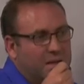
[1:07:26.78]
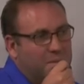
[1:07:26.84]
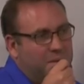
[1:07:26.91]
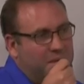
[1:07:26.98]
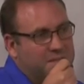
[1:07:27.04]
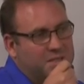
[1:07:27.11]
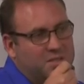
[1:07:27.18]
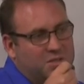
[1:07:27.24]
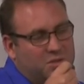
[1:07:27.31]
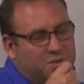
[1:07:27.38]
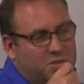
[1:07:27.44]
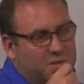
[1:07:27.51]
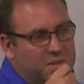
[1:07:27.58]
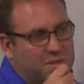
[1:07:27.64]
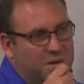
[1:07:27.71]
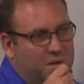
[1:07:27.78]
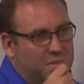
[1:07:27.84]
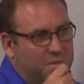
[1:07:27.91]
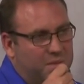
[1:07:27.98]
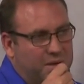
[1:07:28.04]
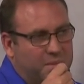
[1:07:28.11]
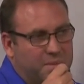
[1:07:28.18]
Bunions usually
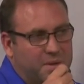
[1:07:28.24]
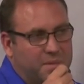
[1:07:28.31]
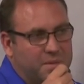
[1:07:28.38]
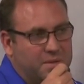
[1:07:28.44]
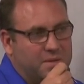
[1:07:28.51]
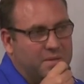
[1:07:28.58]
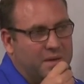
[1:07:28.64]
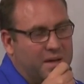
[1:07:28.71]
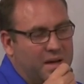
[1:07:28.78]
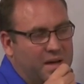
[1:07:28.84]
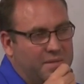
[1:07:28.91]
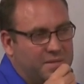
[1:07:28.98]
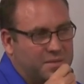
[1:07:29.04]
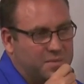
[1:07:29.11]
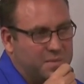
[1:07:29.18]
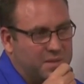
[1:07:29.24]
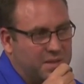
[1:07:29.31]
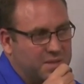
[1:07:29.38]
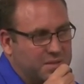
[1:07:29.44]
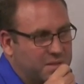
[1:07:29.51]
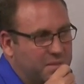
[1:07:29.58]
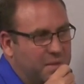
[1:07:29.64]
don't bring people into my office
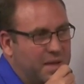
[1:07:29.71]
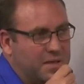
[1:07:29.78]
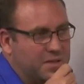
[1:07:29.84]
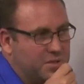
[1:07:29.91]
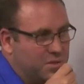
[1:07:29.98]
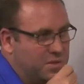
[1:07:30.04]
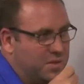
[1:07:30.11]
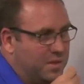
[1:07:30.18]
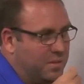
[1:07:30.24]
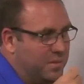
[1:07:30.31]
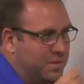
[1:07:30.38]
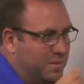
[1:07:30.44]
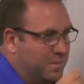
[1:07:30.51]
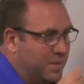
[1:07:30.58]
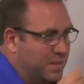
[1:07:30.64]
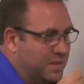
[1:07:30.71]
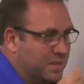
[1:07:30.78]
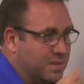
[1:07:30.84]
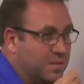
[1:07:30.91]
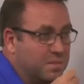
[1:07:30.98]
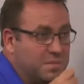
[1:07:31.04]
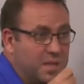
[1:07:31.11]
because of the pain associated with the
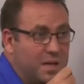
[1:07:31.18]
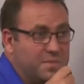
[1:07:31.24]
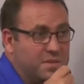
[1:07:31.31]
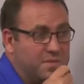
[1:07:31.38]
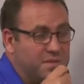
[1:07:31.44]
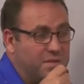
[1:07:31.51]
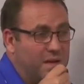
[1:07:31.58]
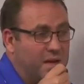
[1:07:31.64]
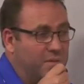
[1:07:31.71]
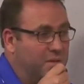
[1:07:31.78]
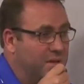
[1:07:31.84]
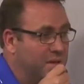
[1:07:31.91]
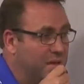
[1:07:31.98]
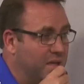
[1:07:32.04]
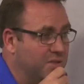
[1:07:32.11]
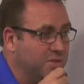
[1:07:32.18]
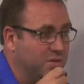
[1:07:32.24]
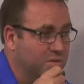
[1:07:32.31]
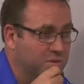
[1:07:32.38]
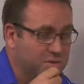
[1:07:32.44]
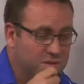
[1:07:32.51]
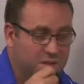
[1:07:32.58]
bunion. Sometimes if you've got really nice
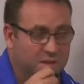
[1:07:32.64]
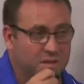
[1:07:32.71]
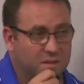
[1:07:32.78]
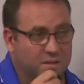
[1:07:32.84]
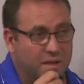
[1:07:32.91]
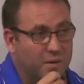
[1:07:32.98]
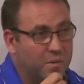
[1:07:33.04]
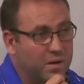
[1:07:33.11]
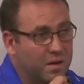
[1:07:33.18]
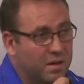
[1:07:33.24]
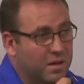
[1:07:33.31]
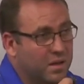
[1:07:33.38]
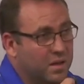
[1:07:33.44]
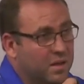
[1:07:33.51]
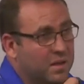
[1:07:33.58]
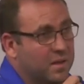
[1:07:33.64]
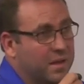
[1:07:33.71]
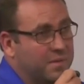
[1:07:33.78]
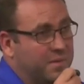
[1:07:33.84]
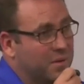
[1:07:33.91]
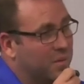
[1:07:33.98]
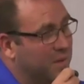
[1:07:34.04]
shoes, they will.
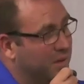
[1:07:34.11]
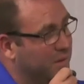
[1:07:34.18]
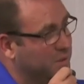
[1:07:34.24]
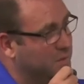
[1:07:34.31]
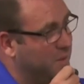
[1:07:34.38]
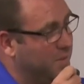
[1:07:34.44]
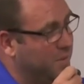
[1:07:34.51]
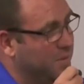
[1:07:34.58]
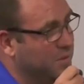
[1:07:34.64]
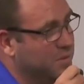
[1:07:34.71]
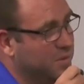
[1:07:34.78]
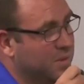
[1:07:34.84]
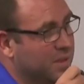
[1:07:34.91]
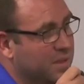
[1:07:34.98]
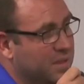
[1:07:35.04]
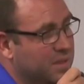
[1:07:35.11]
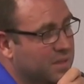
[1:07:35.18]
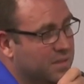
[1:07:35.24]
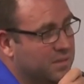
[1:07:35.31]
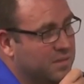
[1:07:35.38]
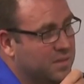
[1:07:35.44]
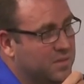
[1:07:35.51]
If you're one of those people who's really
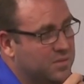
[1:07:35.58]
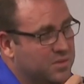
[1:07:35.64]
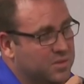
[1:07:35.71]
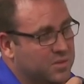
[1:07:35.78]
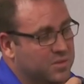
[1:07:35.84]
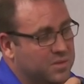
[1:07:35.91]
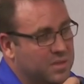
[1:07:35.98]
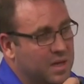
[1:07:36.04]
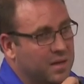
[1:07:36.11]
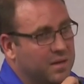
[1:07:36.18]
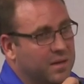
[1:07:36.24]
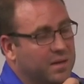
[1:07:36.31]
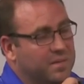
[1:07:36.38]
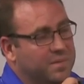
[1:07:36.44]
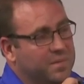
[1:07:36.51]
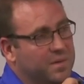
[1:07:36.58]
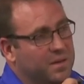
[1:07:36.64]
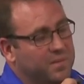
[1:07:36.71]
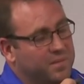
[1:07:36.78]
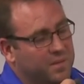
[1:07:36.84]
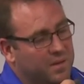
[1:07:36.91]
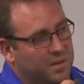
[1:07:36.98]
into cute shoes. Now,
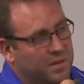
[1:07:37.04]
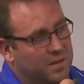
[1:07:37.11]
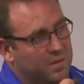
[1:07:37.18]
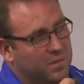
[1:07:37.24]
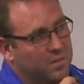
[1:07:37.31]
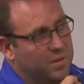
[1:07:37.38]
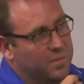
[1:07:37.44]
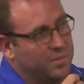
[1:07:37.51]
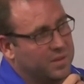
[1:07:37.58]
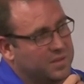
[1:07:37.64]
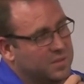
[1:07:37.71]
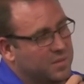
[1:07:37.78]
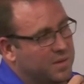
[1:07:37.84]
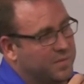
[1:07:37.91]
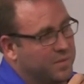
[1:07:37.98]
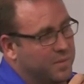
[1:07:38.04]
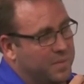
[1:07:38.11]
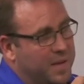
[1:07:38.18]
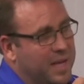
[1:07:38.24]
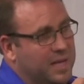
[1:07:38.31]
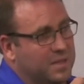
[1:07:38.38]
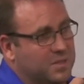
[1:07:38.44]
what brings them in for
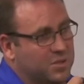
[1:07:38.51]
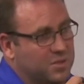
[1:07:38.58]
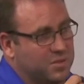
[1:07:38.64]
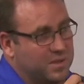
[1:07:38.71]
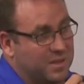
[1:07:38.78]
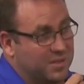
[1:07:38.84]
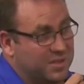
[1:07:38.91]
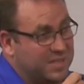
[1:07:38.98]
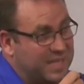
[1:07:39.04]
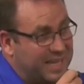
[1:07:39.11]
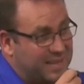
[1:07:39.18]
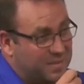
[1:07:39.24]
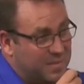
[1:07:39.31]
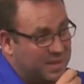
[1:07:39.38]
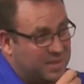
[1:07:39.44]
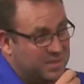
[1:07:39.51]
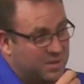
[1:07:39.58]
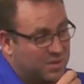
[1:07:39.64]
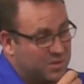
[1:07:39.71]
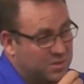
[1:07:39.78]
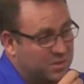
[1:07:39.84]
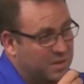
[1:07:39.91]
pain is usually their second
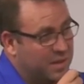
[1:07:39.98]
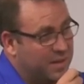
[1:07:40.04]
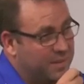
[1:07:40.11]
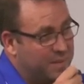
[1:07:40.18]
metatarsal.